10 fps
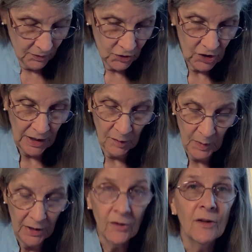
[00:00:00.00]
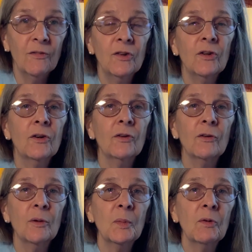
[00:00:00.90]
check them out if you don't know
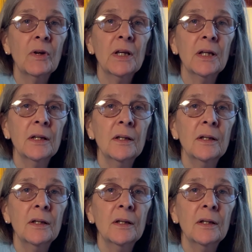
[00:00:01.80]
them already.